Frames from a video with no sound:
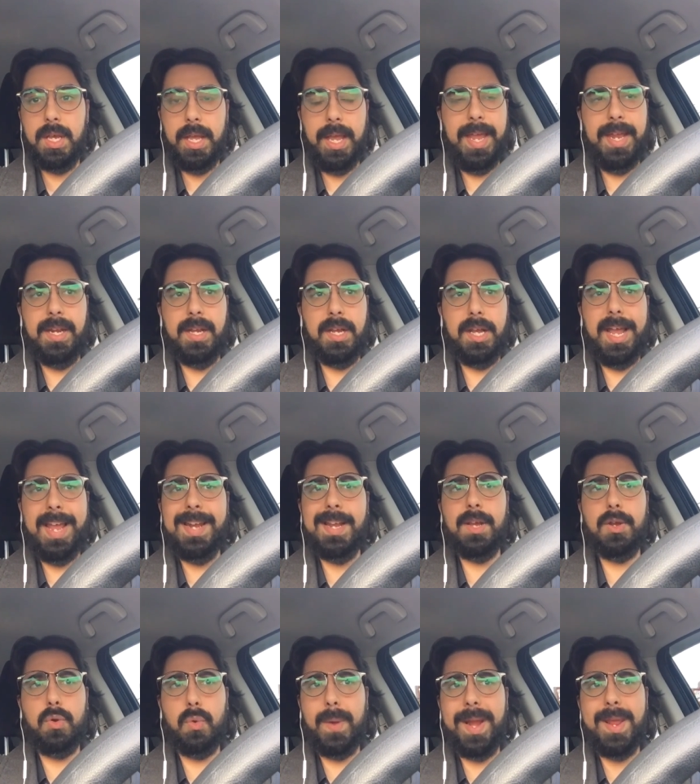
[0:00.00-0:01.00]
in a in a
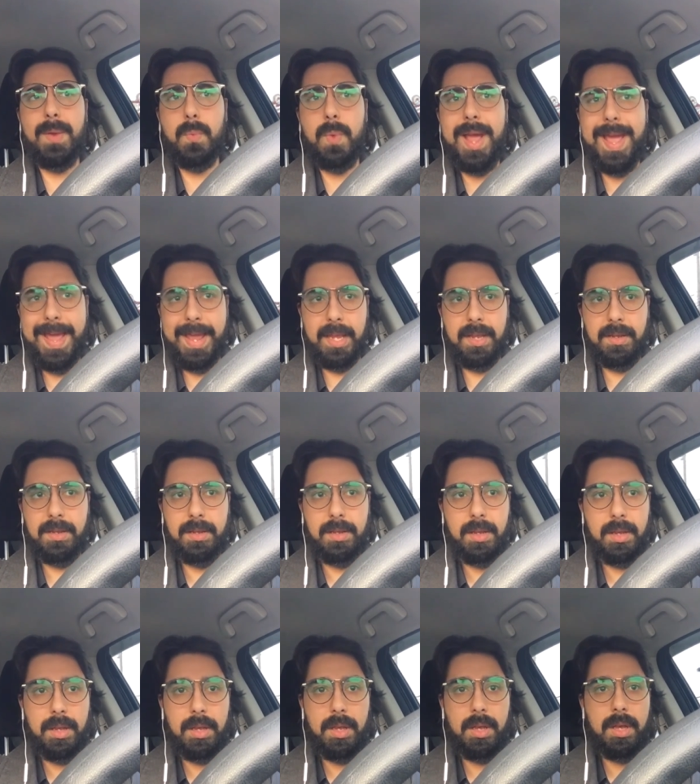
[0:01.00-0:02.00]
great way,
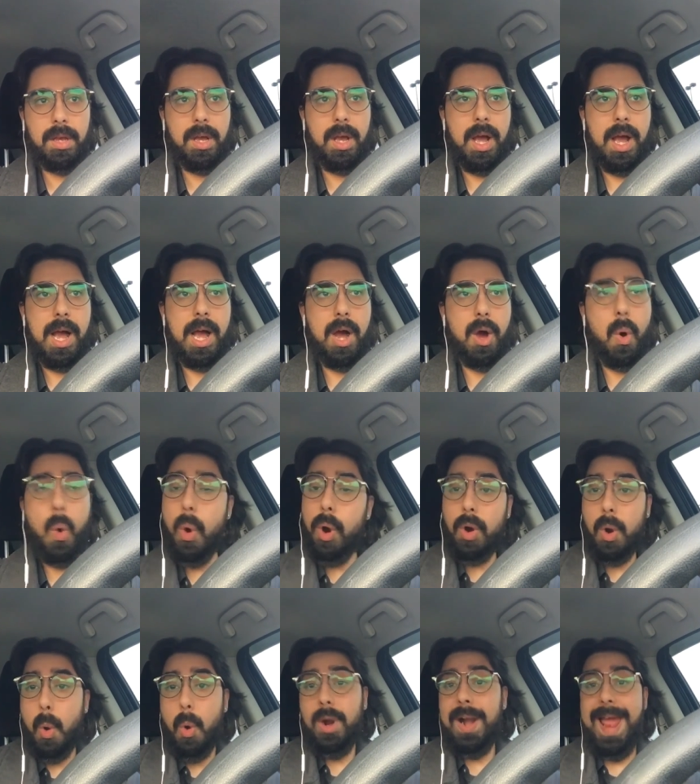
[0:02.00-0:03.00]
uh, or
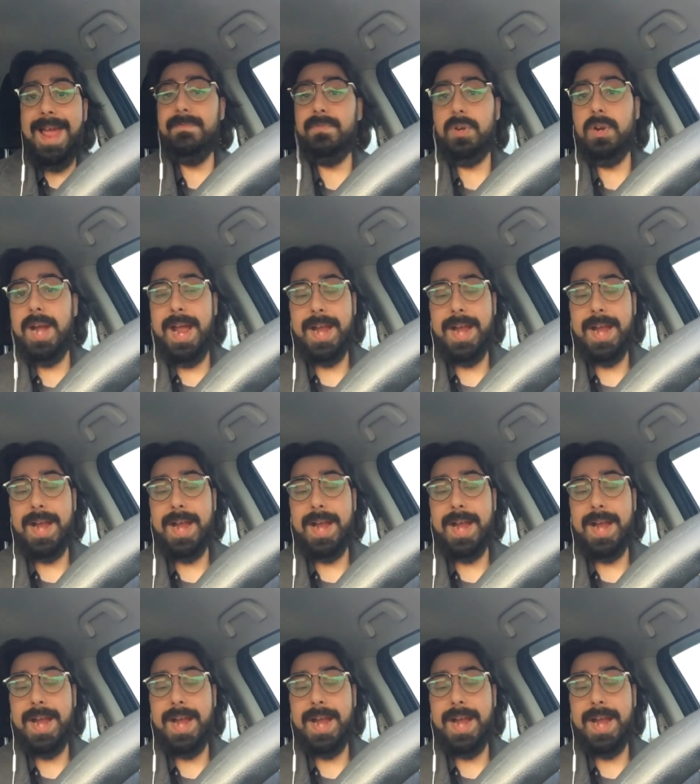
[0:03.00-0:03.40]
or ever